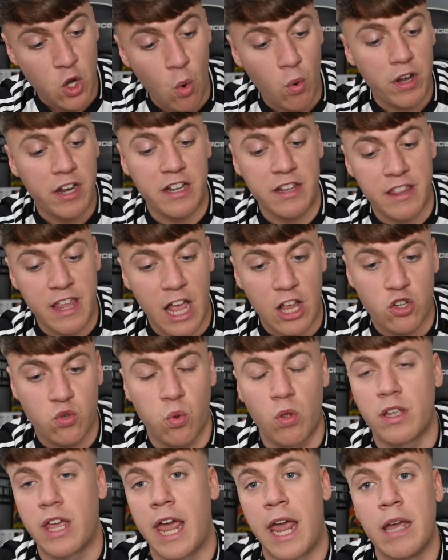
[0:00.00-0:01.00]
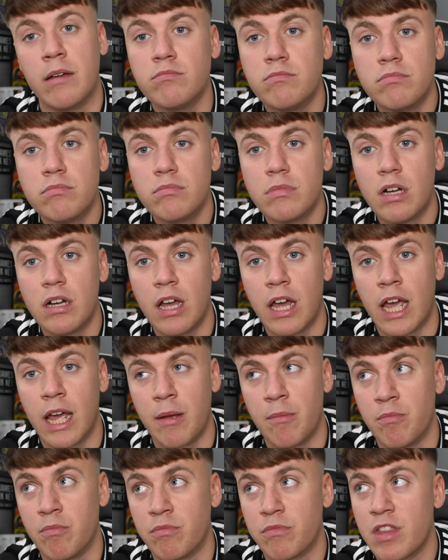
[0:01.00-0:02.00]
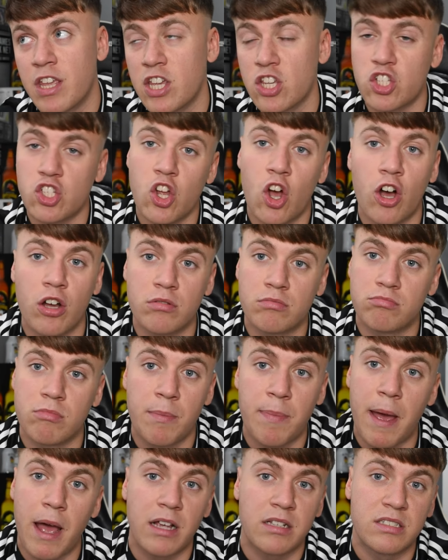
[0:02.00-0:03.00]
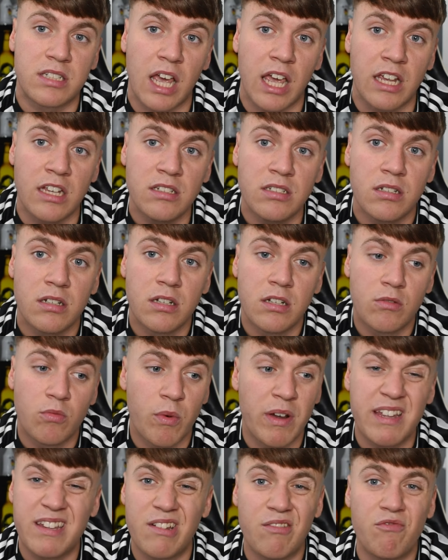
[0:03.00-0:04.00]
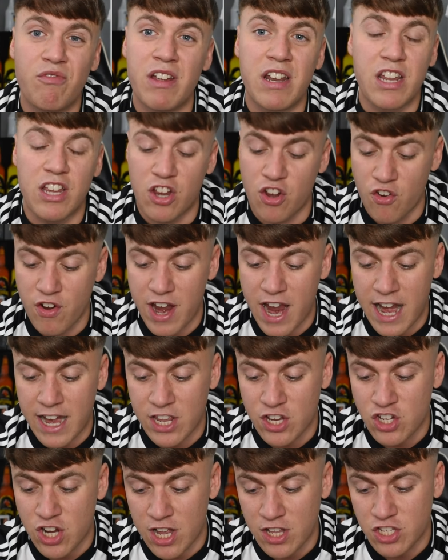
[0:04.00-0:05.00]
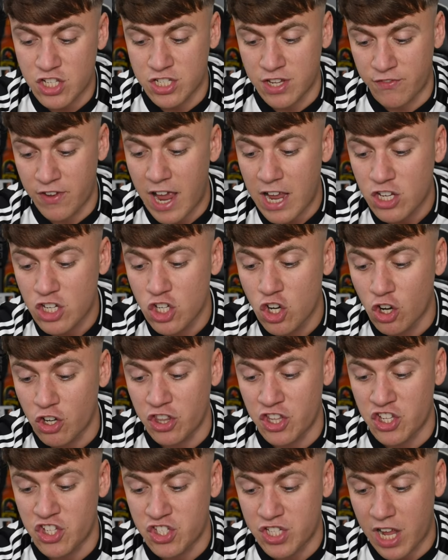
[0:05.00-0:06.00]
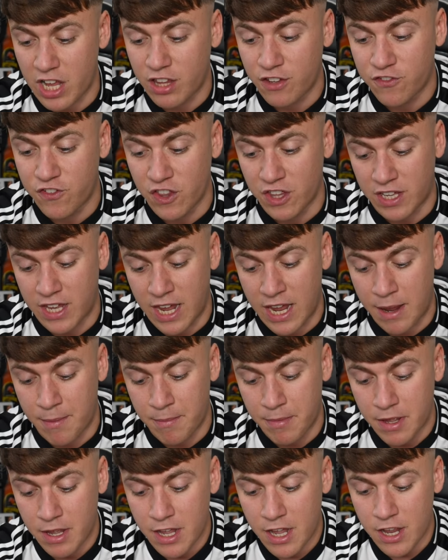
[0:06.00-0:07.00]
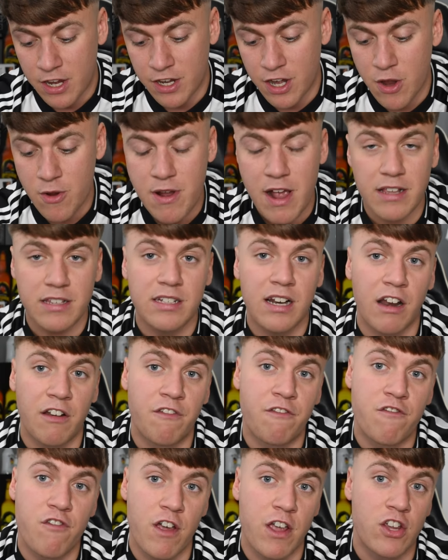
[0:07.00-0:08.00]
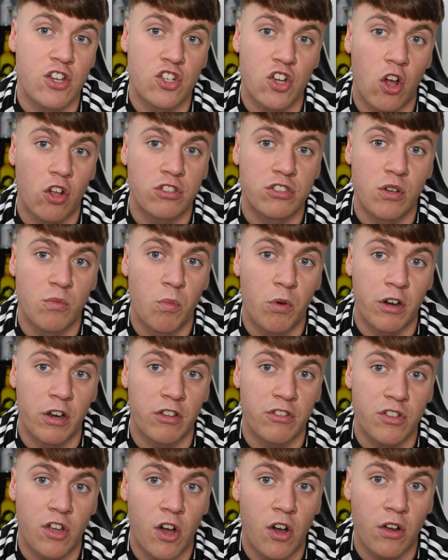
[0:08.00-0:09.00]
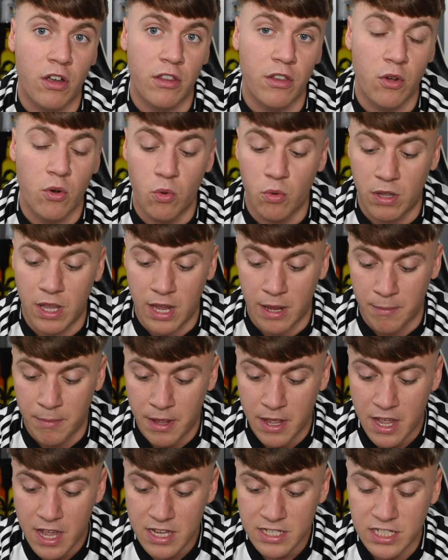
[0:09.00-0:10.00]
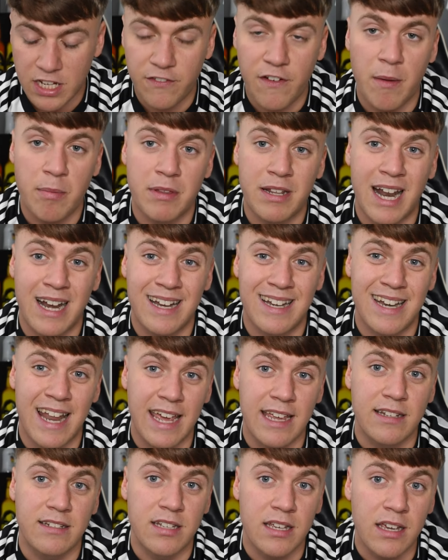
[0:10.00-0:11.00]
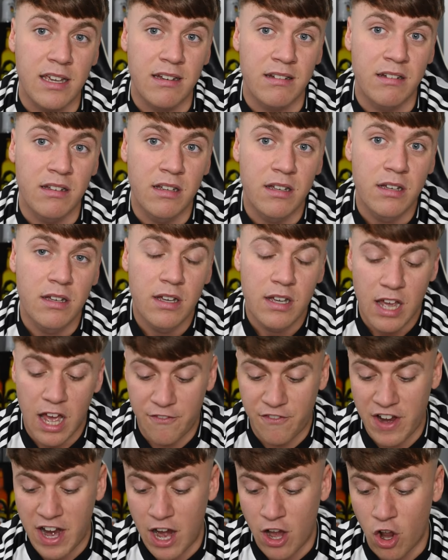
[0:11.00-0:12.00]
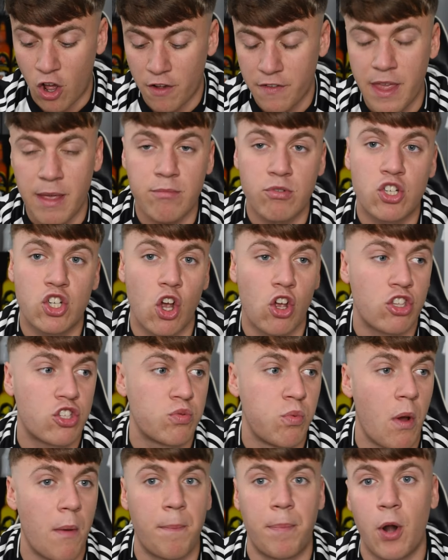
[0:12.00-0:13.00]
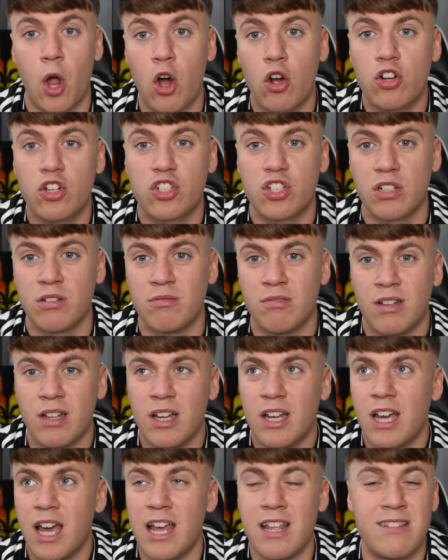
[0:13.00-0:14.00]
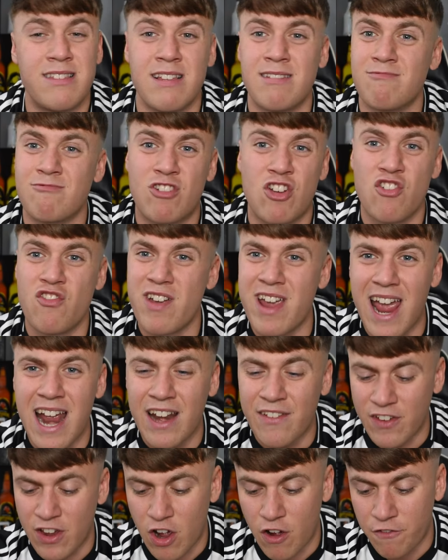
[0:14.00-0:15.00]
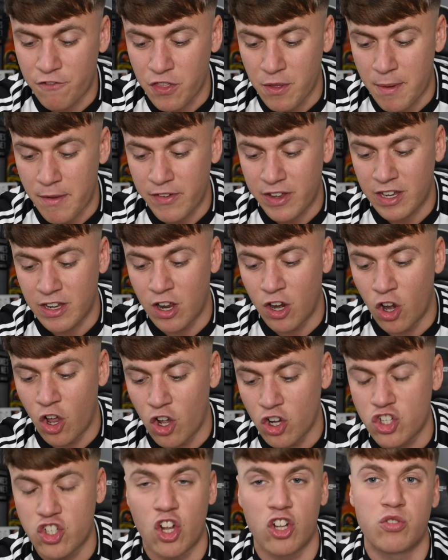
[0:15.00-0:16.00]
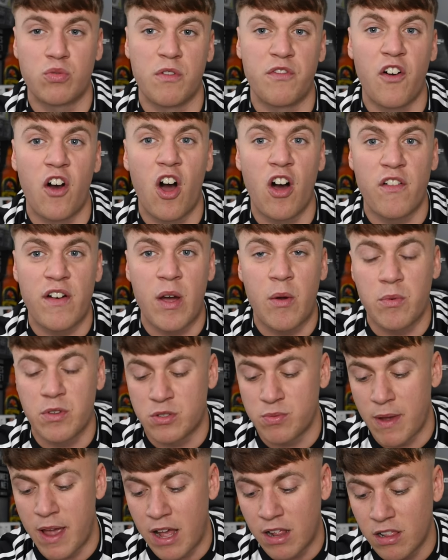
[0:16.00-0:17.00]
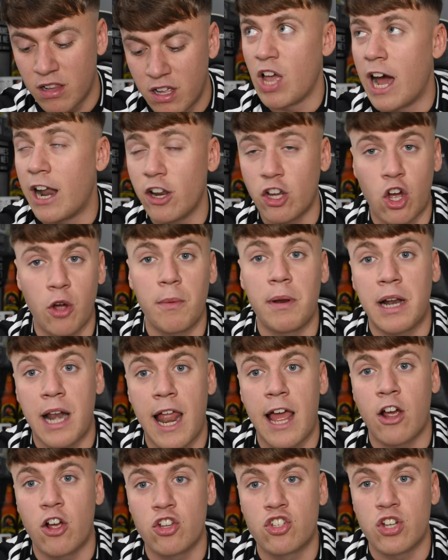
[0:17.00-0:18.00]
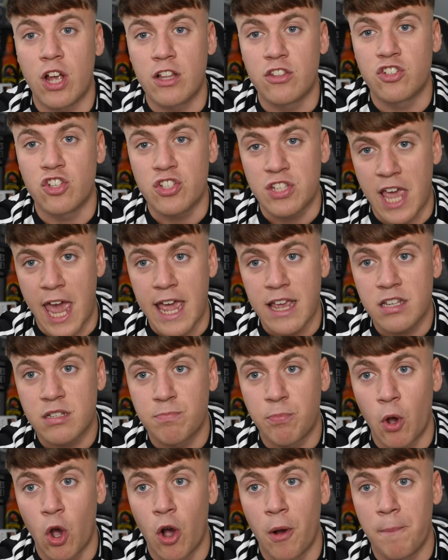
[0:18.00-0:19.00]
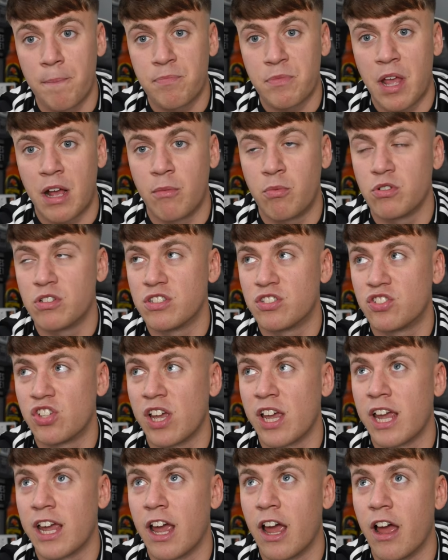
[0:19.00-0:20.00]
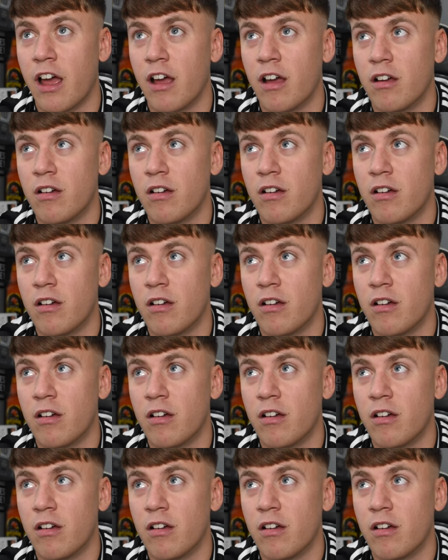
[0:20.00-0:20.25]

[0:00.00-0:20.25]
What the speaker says: going into the actual game, they started the better side. We didn't really create any chances. If you actually look at the stats for the game, Newcastle had 3 shots and 1 on target the whole game. Southampton had 19. I think a lot of them shots were blocks and didn't create anything off them. I think a lot of shots were far out as well. I had a couple of clear cut chances, yes, but I wouldn't say